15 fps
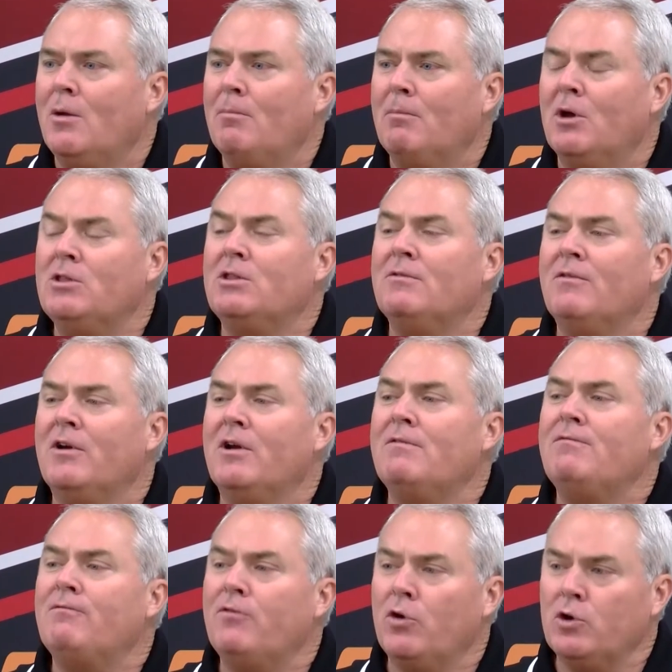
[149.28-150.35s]
but the very
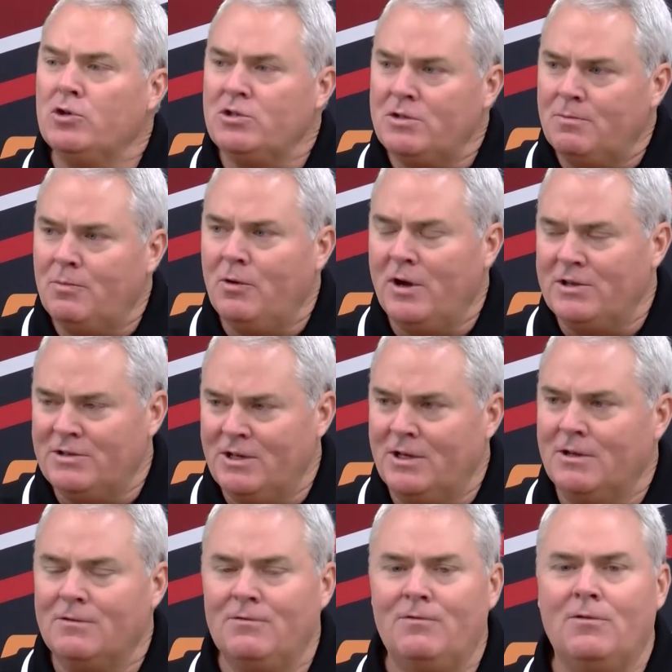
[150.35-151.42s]
first
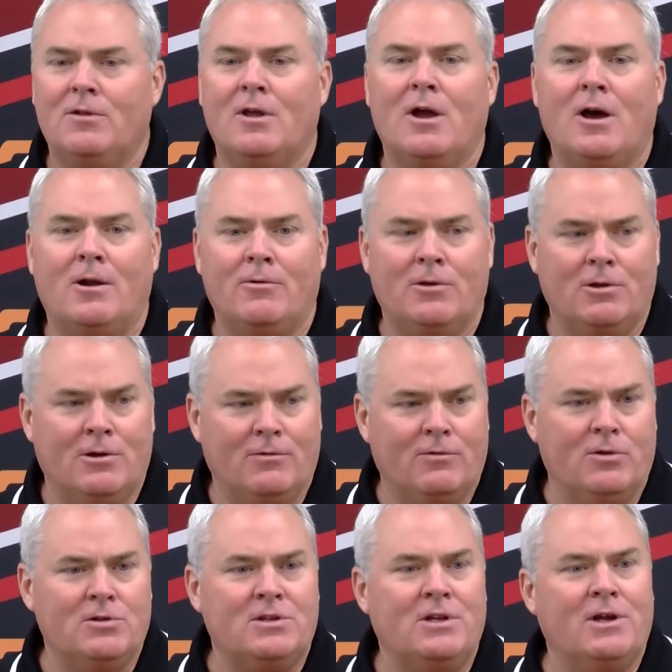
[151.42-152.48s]
president for the Ottawa
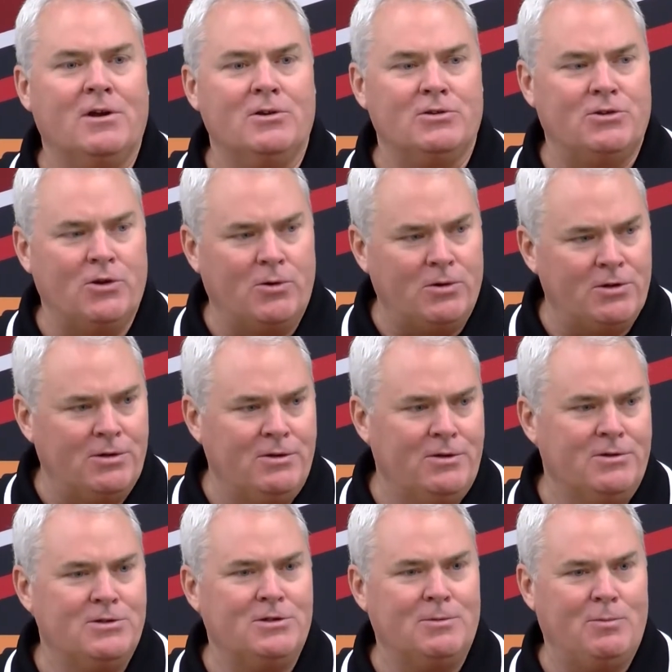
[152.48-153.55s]
University, Arizona
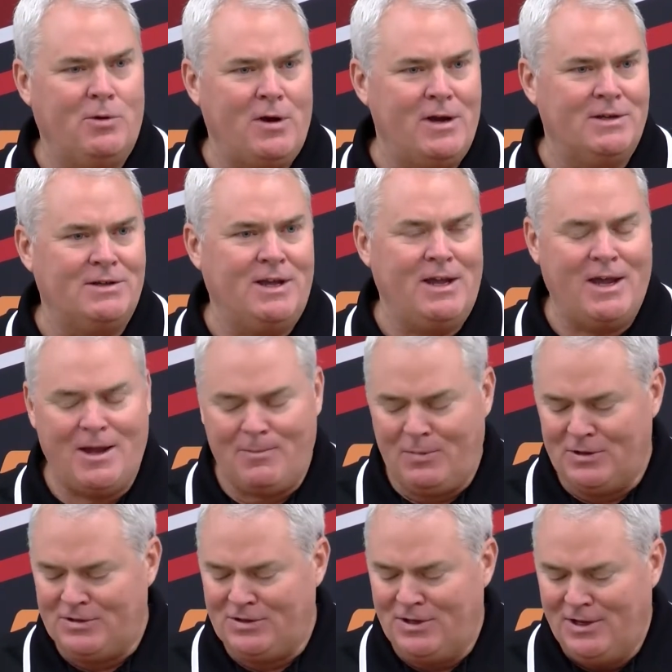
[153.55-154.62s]
Surprise
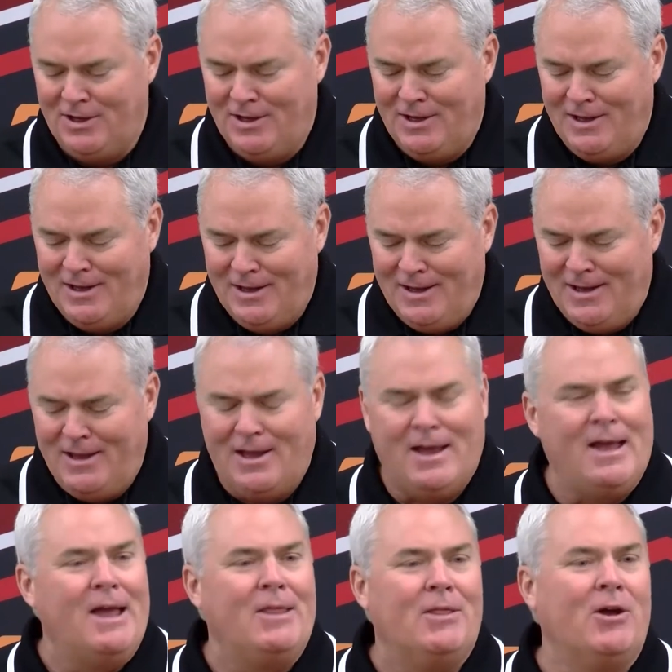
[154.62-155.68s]
Campus.
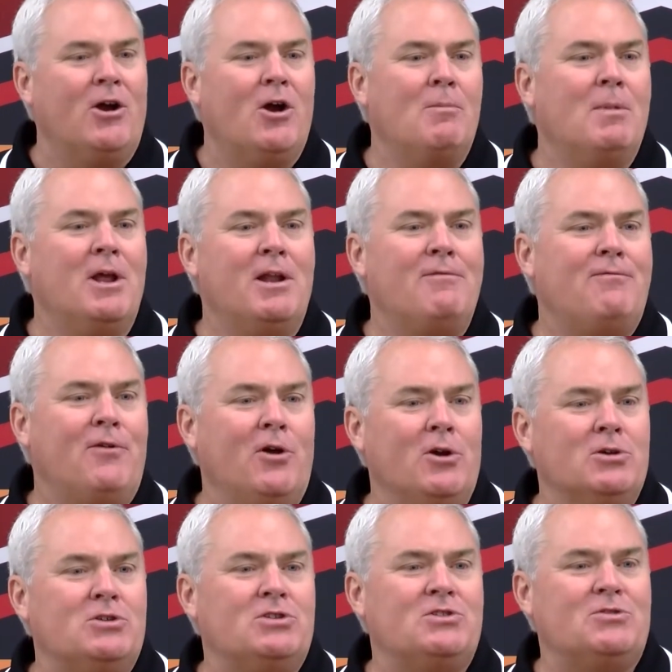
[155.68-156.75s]
There are many
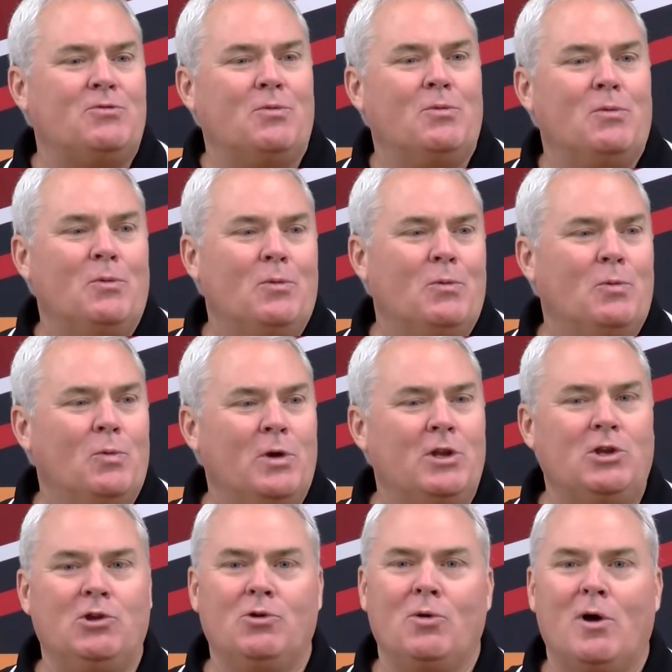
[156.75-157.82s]
firsts
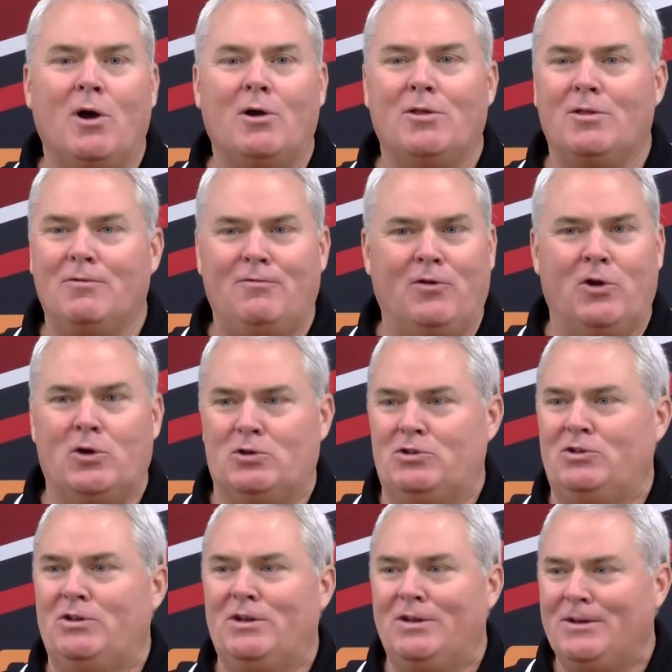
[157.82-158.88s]
when you are the
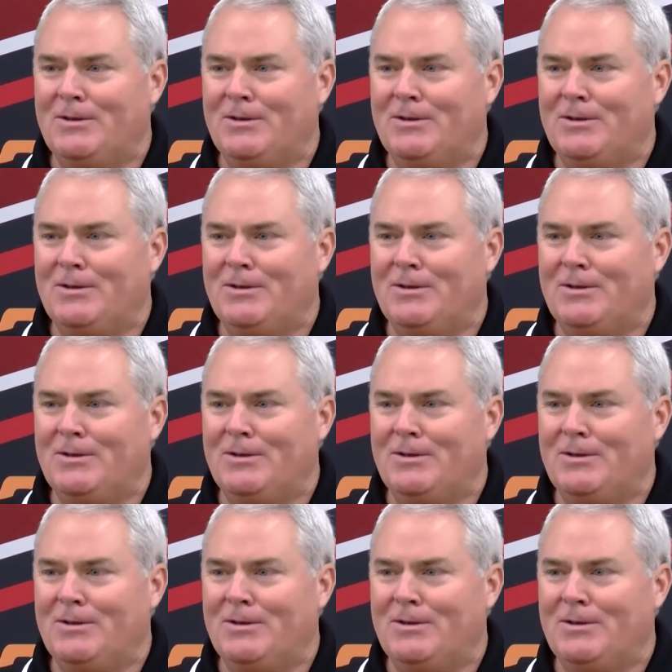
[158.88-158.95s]
first.